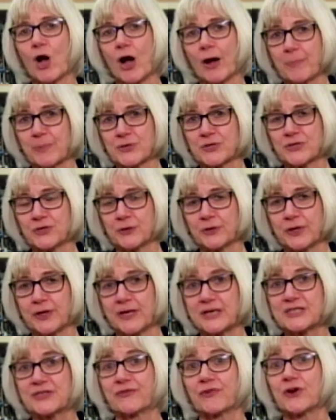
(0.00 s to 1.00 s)

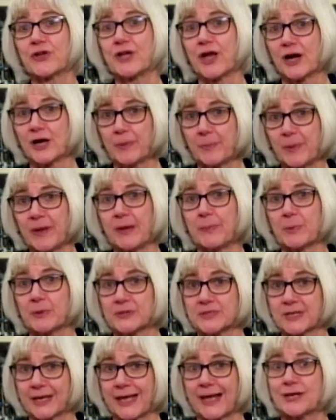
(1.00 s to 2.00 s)
opportunities for young
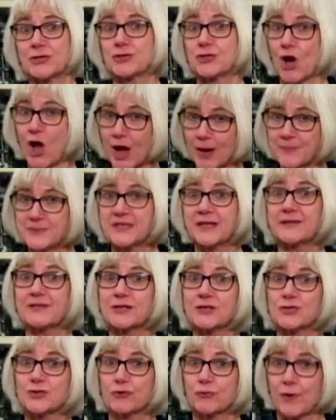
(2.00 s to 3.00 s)
people to get jobs in
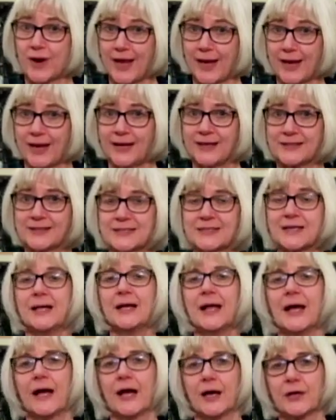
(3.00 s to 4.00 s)
the trades
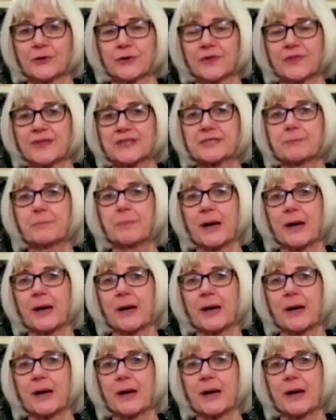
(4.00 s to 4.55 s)
under this